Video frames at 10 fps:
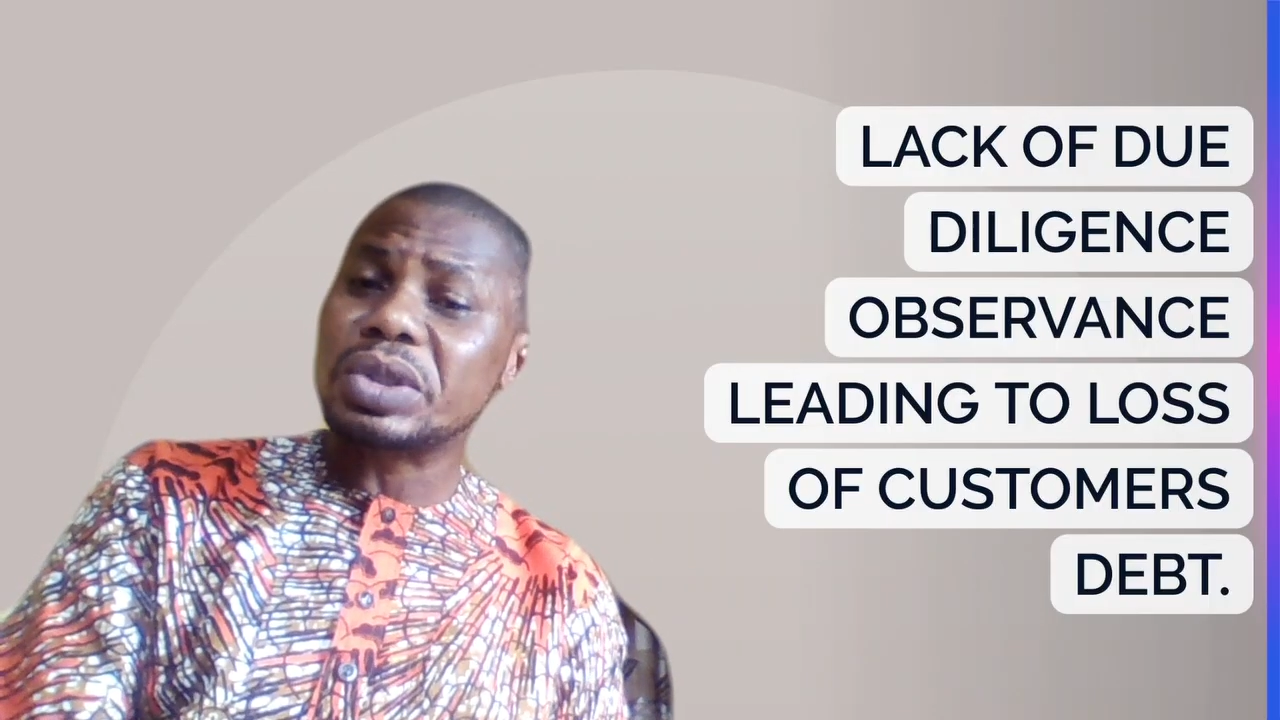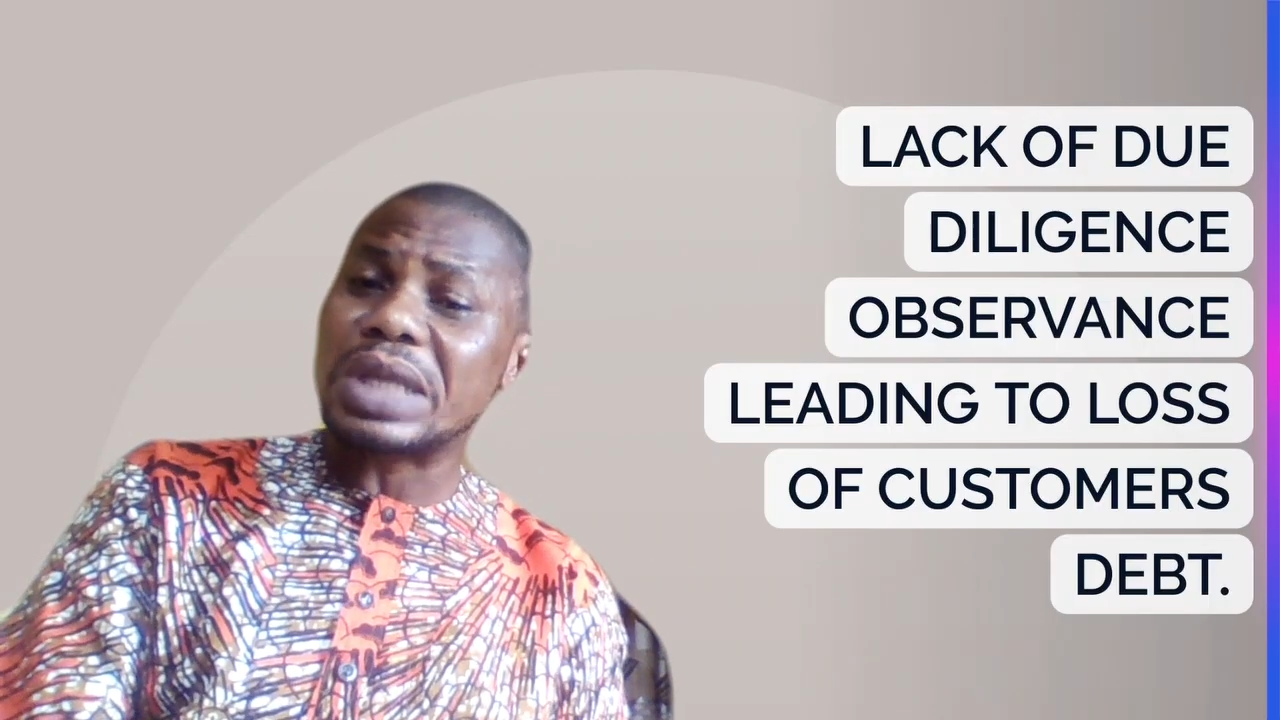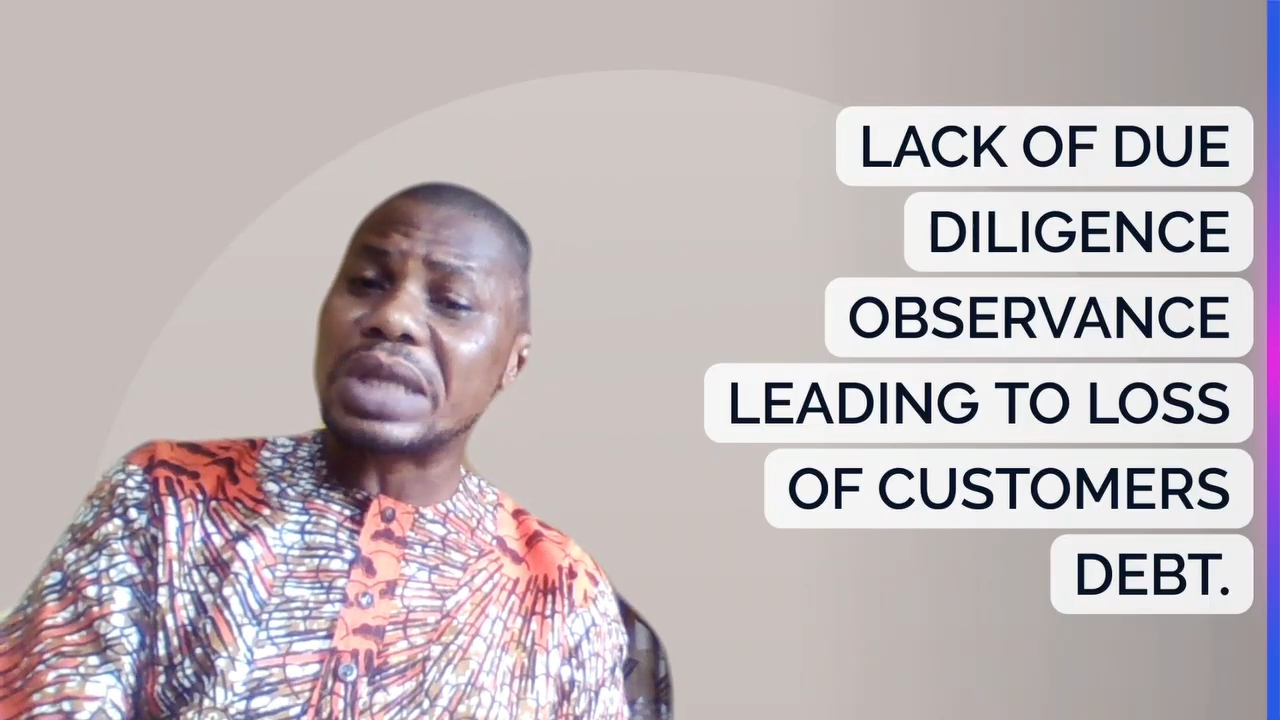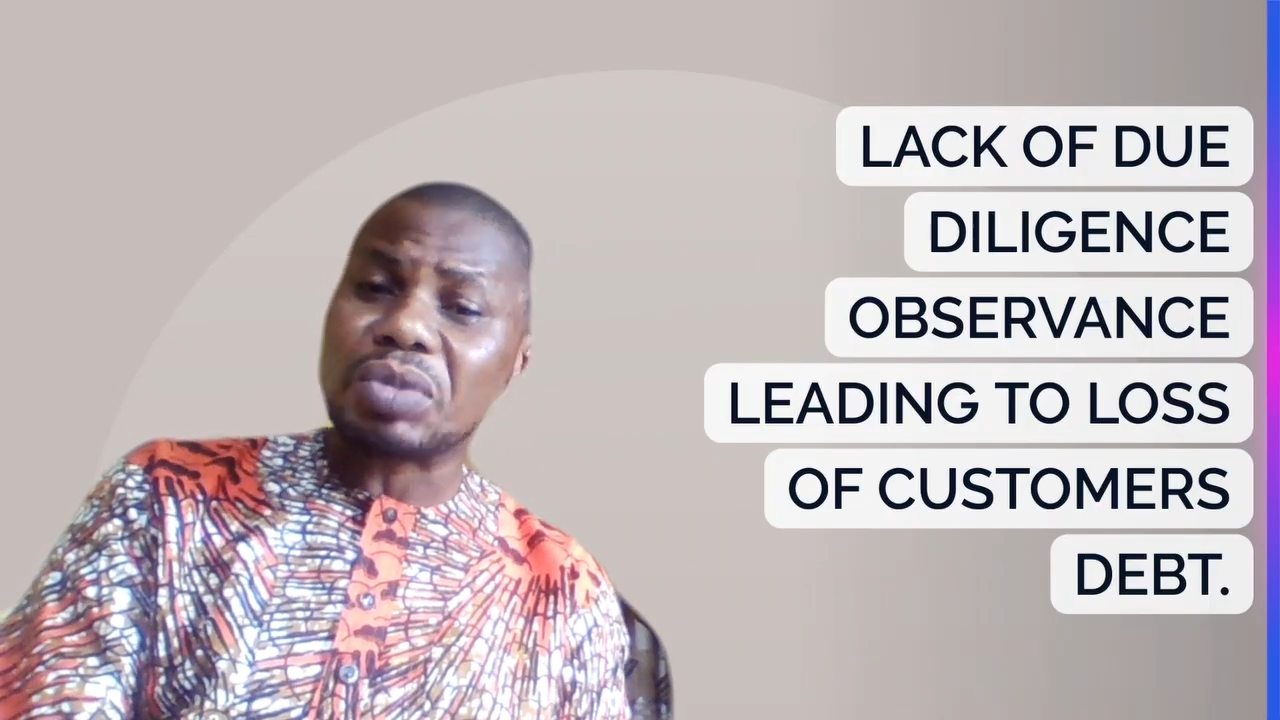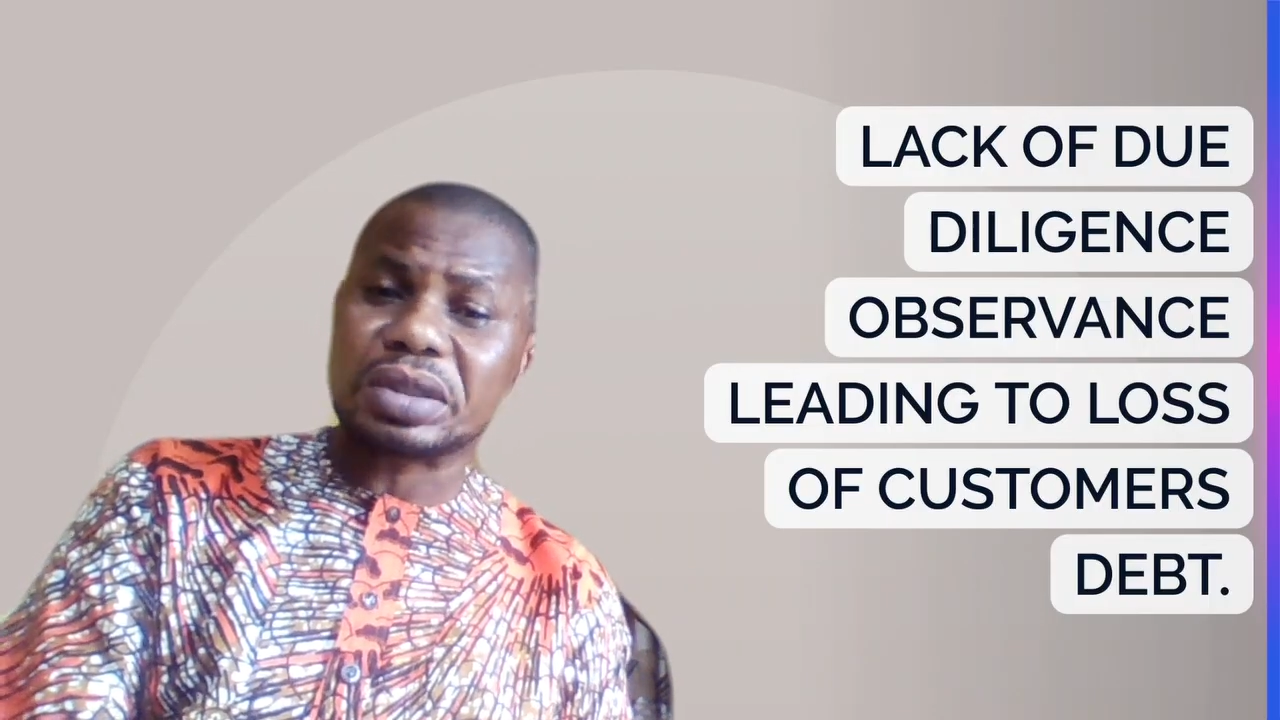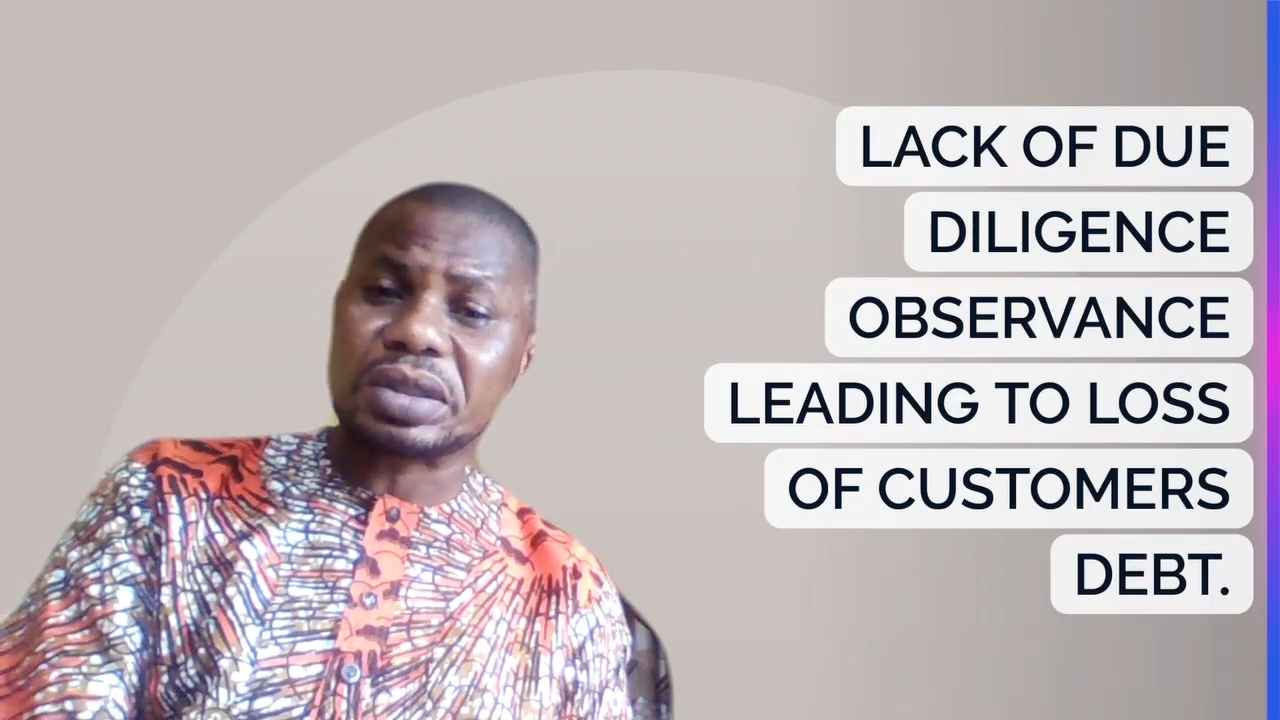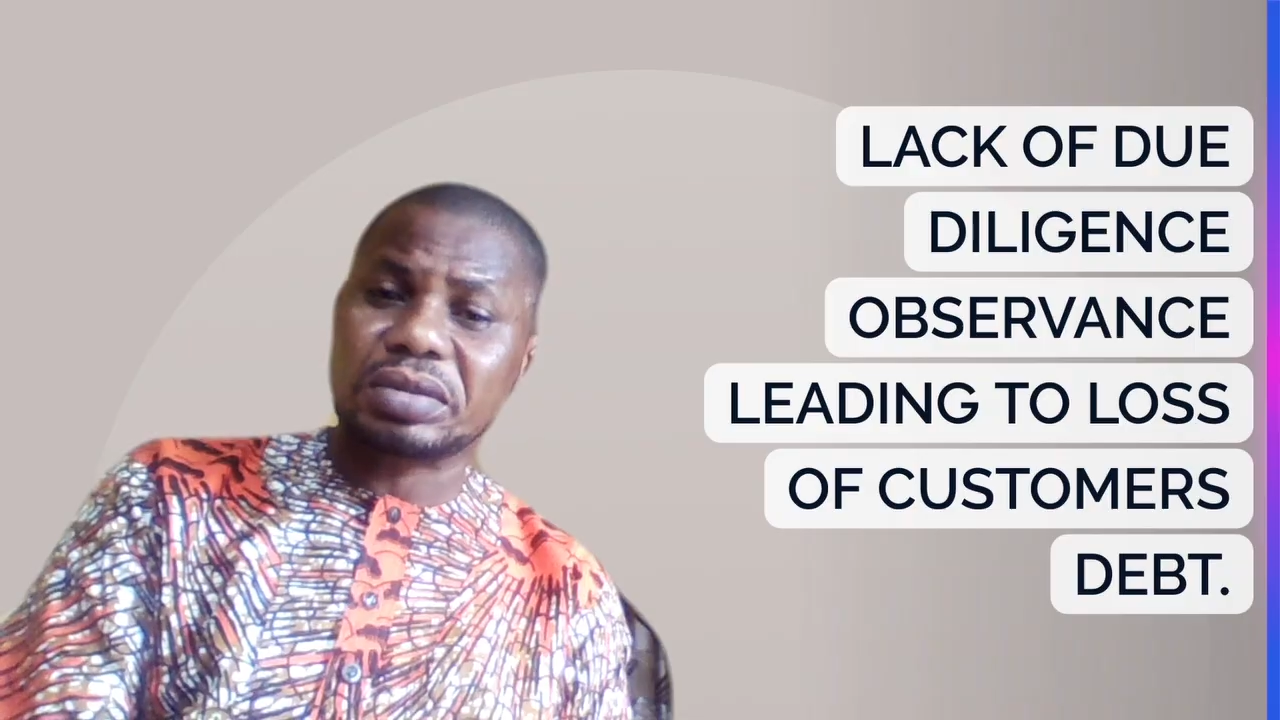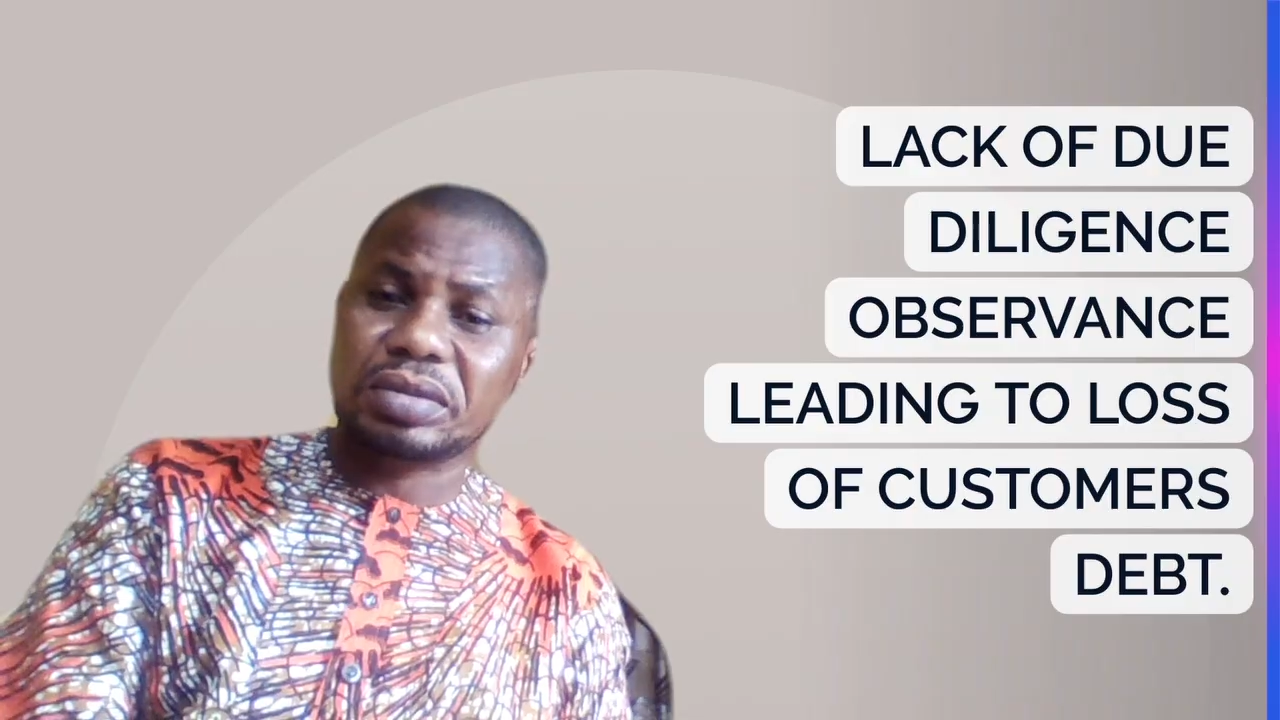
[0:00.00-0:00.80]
that money